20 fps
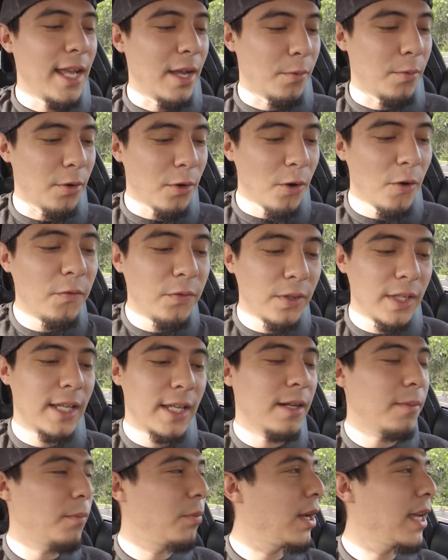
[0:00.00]
and we're hopefully
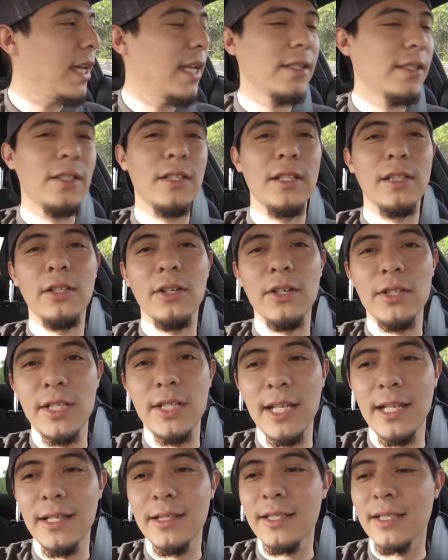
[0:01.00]
going to break into the
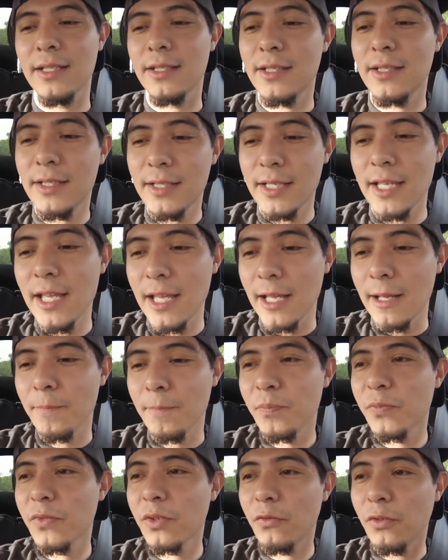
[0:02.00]
13s and see
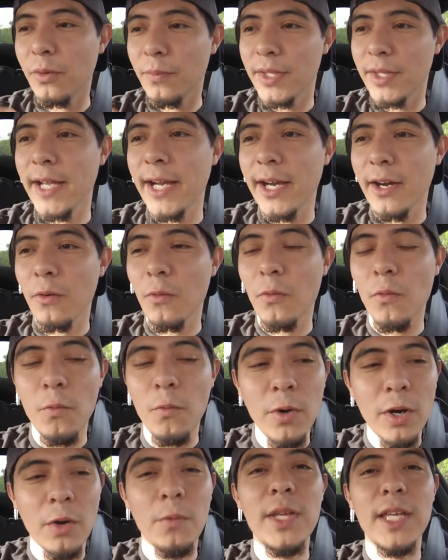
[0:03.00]
from there
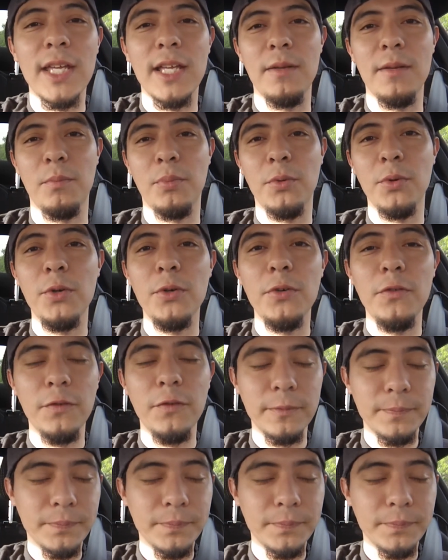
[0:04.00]
where we can improve.